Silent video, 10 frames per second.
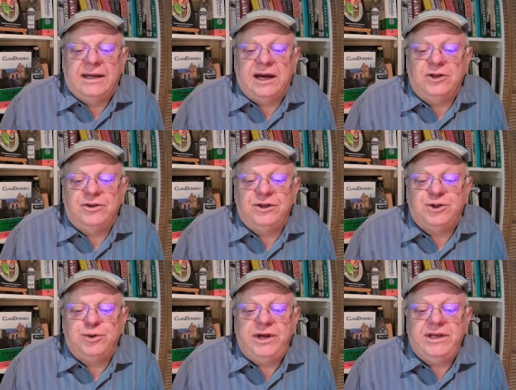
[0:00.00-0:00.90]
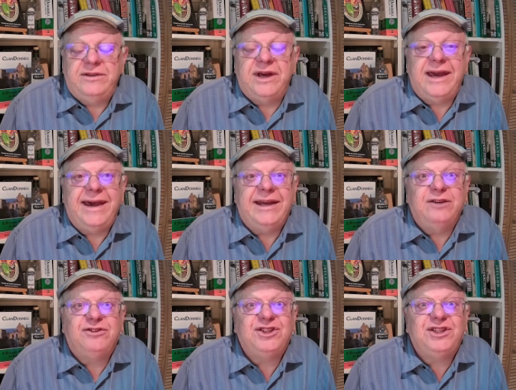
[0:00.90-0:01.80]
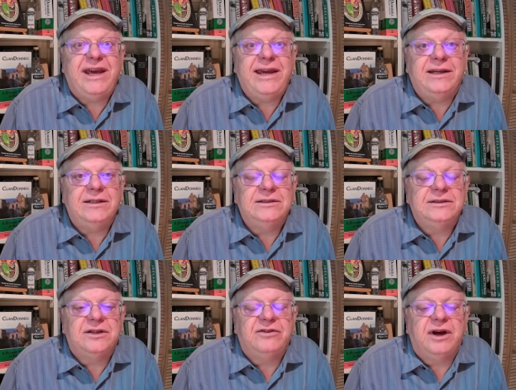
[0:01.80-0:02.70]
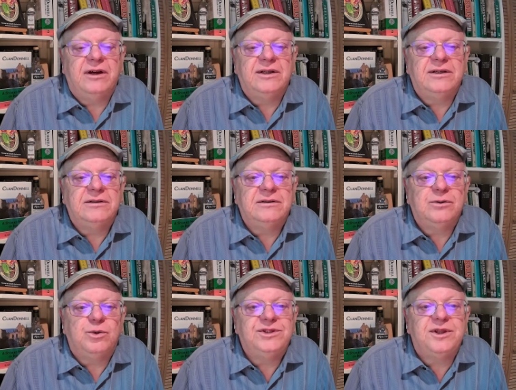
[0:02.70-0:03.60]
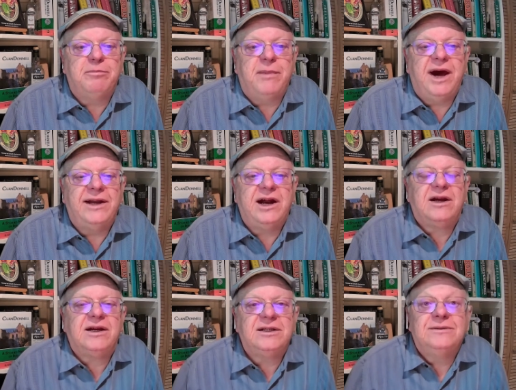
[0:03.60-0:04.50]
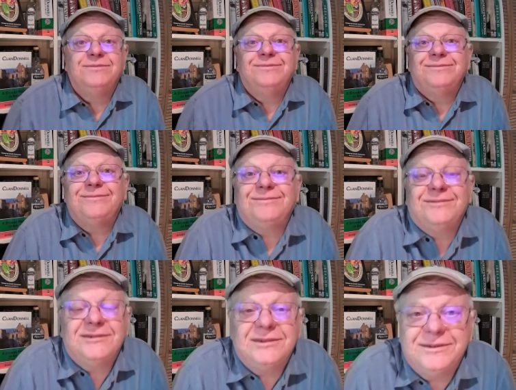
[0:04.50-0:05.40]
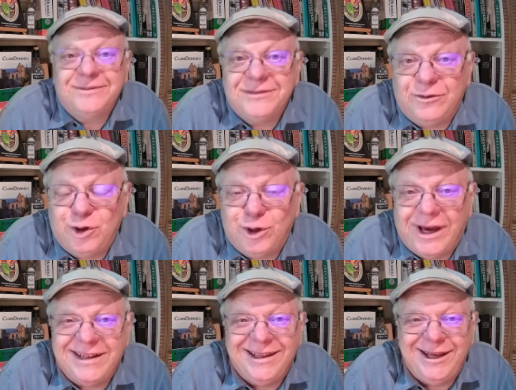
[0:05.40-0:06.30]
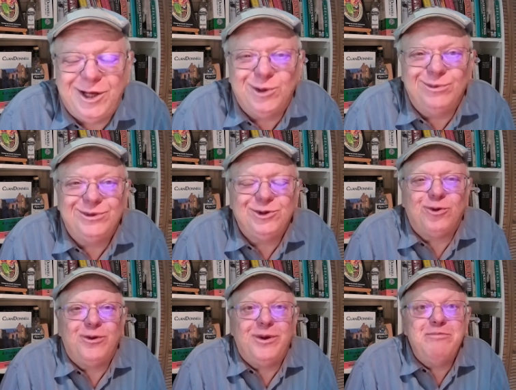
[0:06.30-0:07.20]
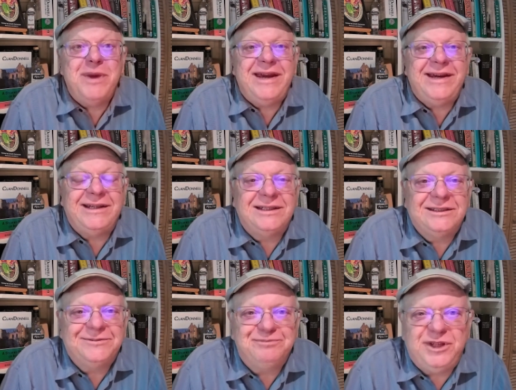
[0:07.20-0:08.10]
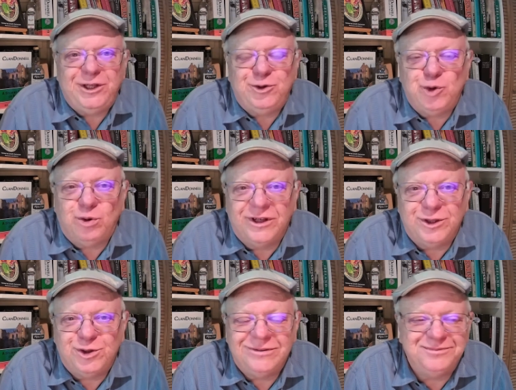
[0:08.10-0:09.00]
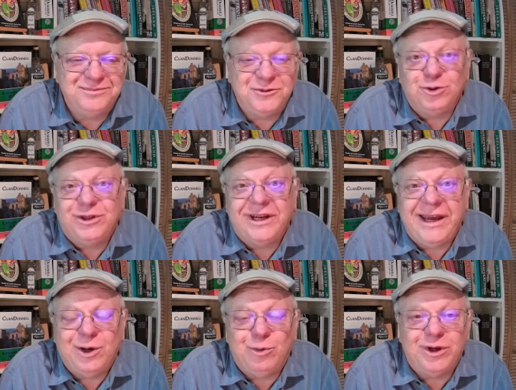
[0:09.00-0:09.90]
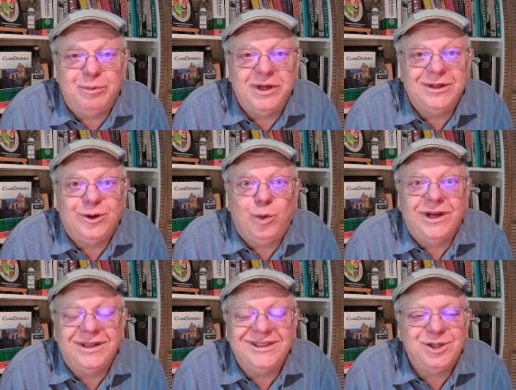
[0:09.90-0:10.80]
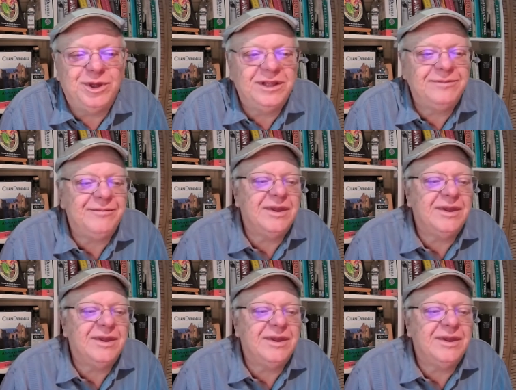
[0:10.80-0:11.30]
Now, under the treaty, the head of state of Ireland was the monarch of the United Kingdom. So it remained King George, or today it would have been Queen Elizabeth.